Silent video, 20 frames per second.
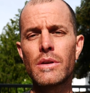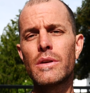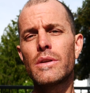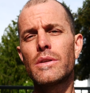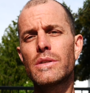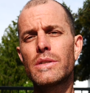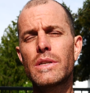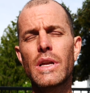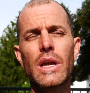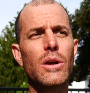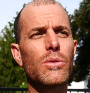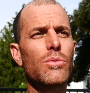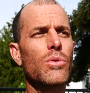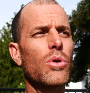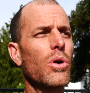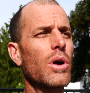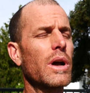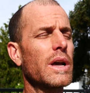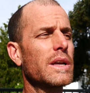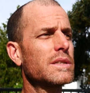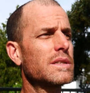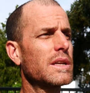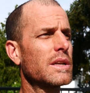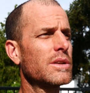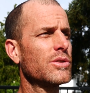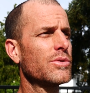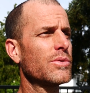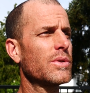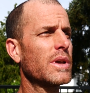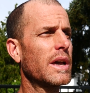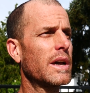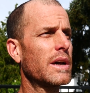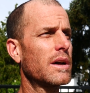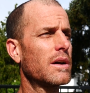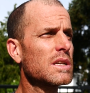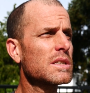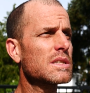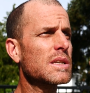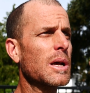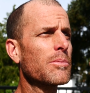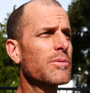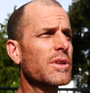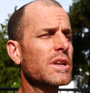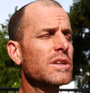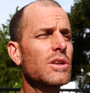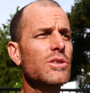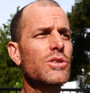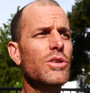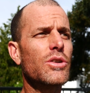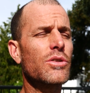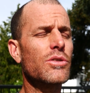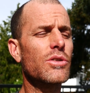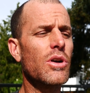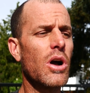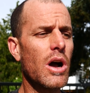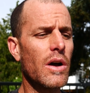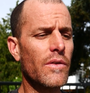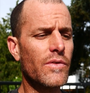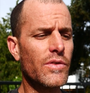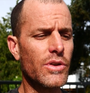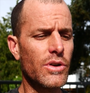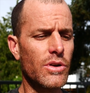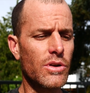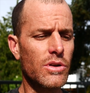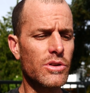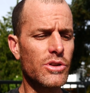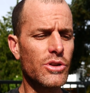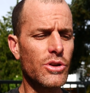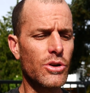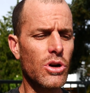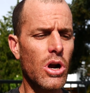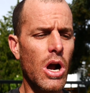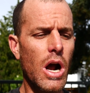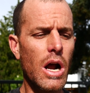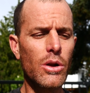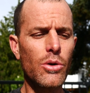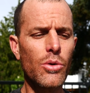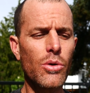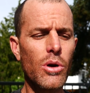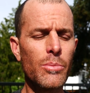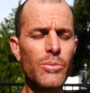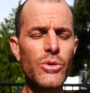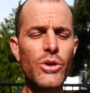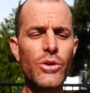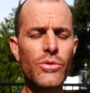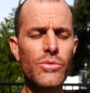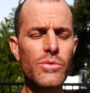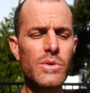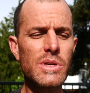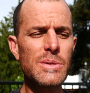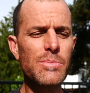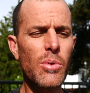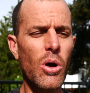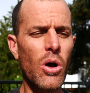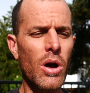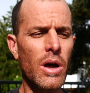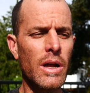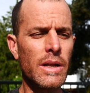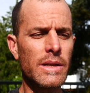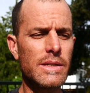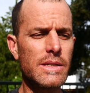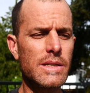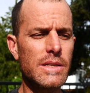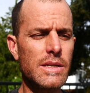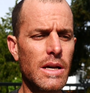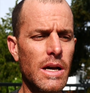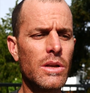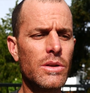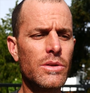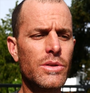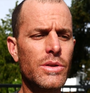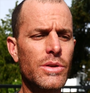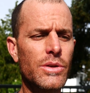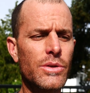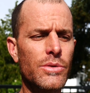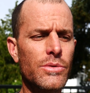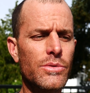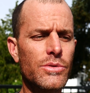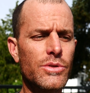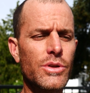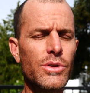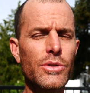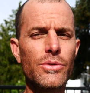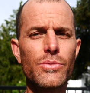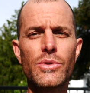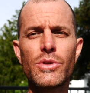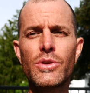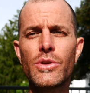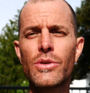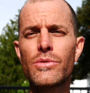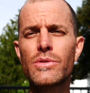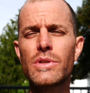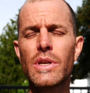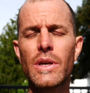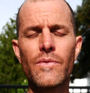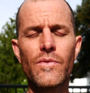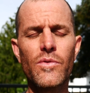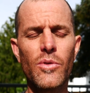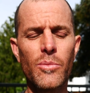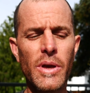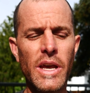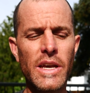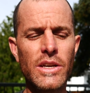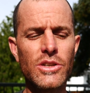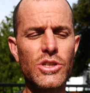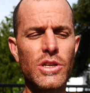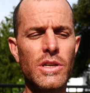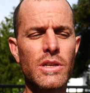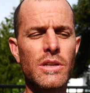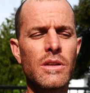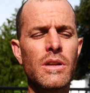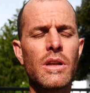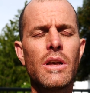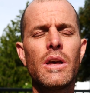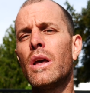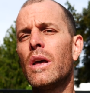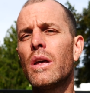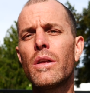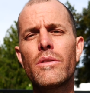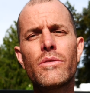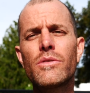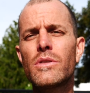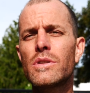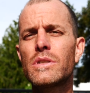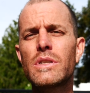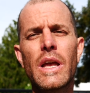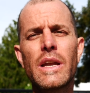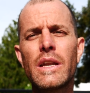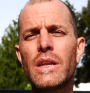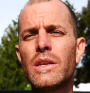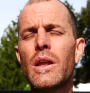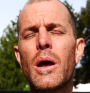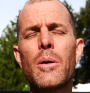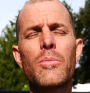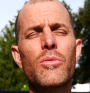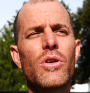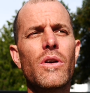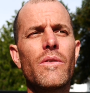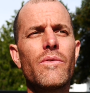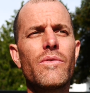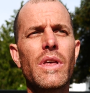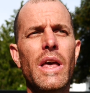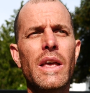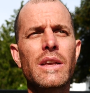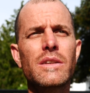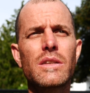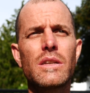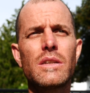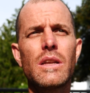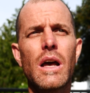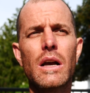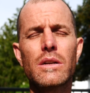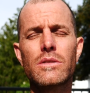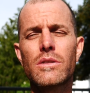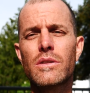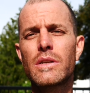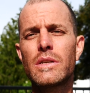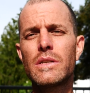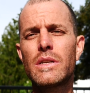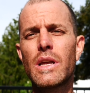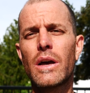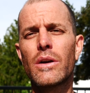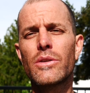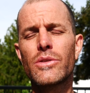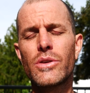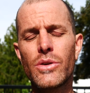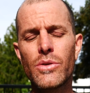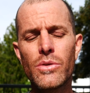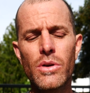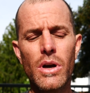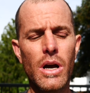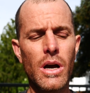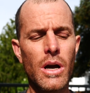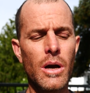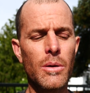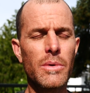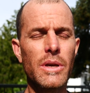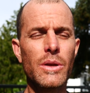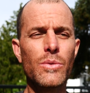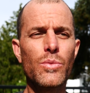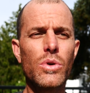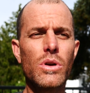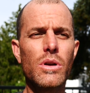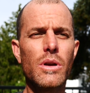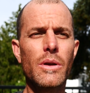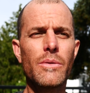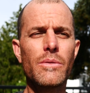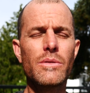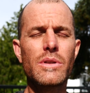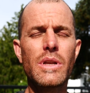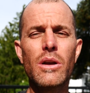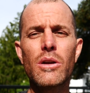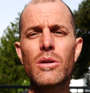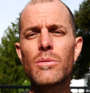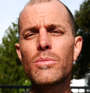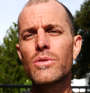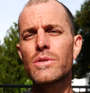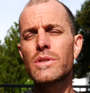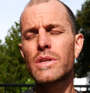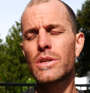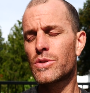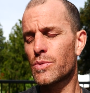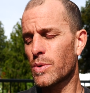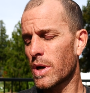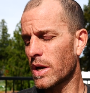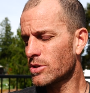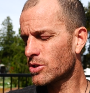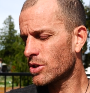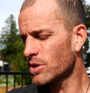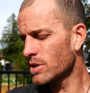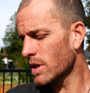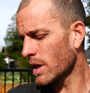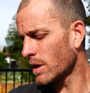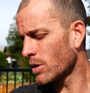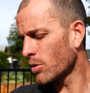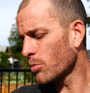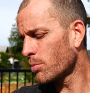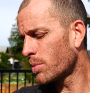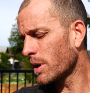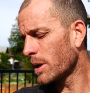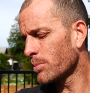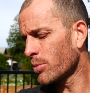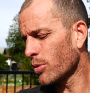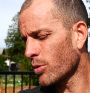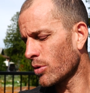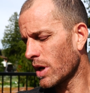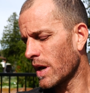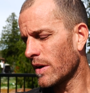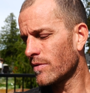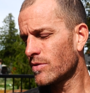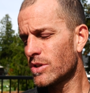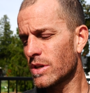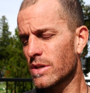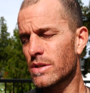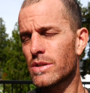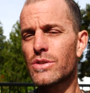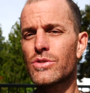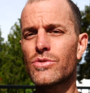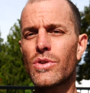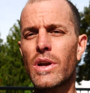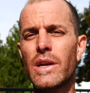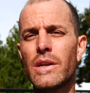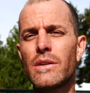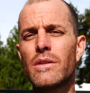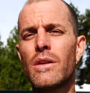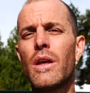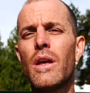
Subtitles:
steroids and you get something to turn off your autoimmune response to reduce inflammation. There's any number of things the doctor can tell you, and we're in terrible situations. I know people have just straight